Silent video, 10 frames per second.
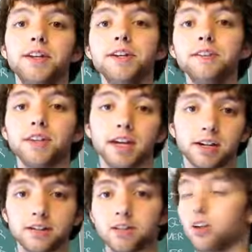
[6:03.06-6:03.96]
an
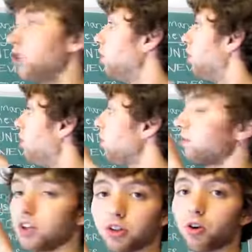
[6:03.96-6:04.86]
index
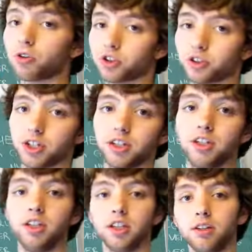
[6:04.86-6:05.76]
on the alternate
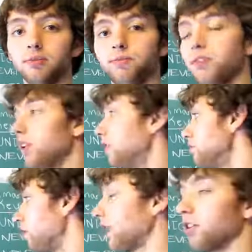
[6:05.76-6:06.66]
key.
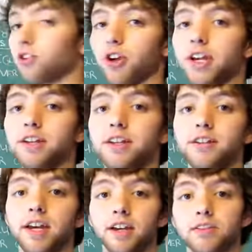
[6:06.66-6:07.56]
So I could create an
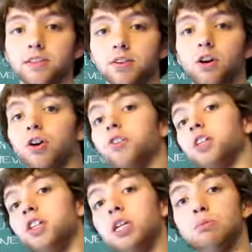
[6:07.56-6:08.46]
index on
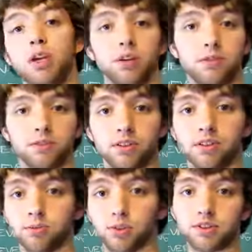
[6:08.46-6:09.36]
the emails, for
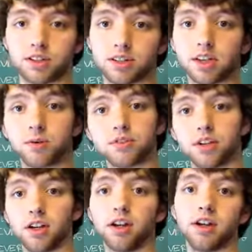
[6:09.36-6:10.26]
example, because I said that was
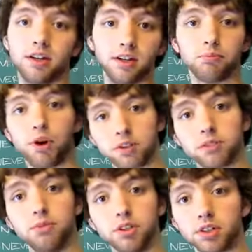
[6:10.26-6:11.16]
a
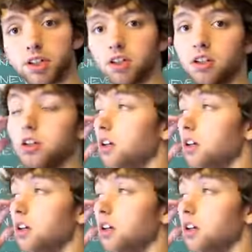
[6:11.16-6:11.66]
possibility.